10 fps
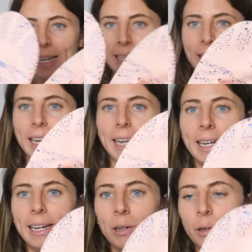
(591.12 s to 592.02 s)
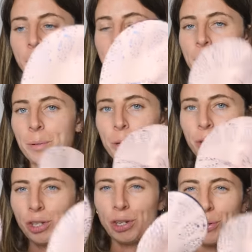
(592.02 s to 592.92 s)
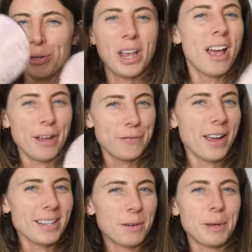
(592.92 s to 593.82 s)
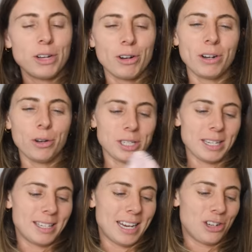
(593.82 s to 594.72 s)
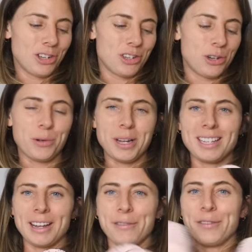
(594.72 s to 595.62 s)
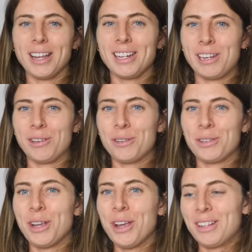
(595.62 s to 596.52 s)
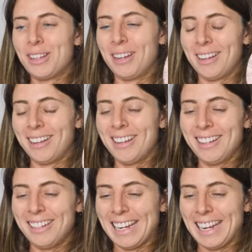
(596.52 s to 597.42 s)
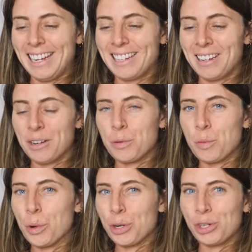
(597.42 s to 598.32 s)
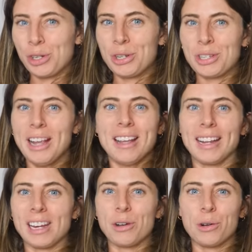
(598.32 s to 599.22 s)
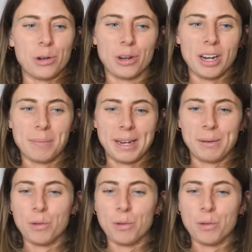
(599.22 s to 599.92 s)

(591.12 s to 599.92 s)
these geeky little uh, water shoes. I find that when you're in hot destinations, you always like find a use to need water shoes, like you're going to be